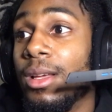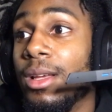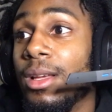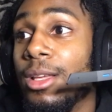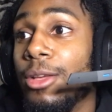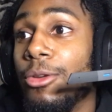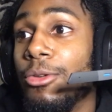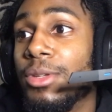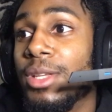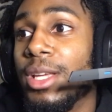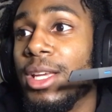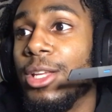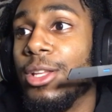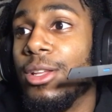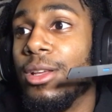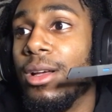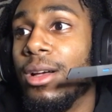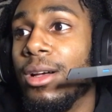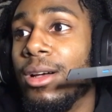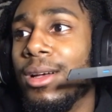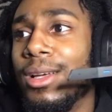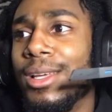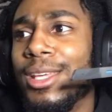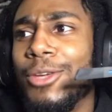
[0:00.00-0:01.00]
he was saying
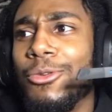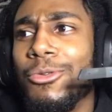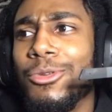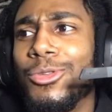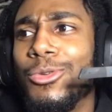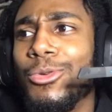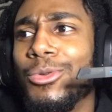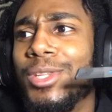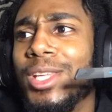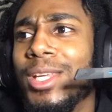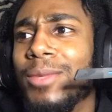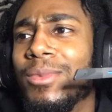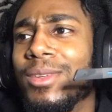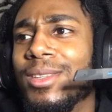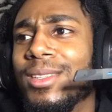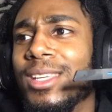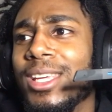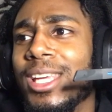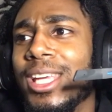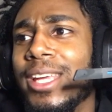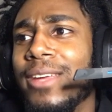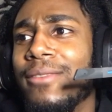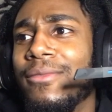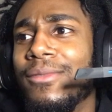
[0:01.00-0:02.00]
he was too deep to
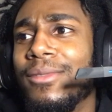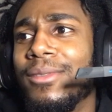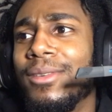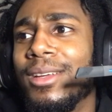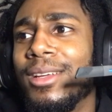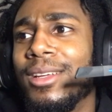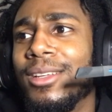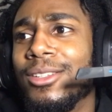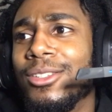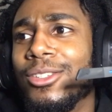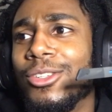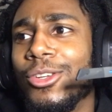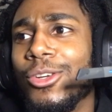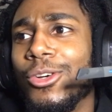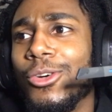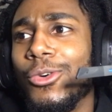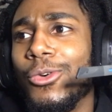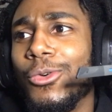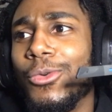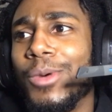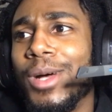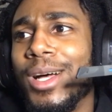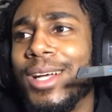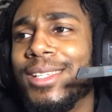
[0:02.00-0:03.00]
save, and
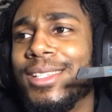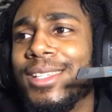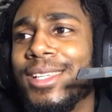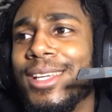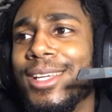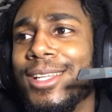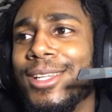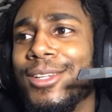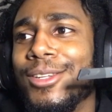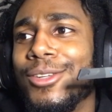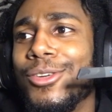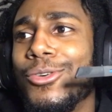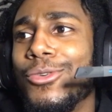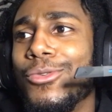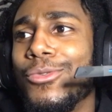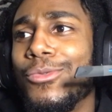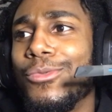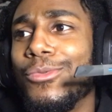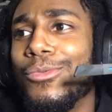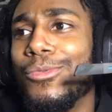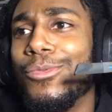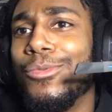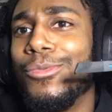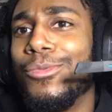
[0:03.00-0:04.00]
so I said no.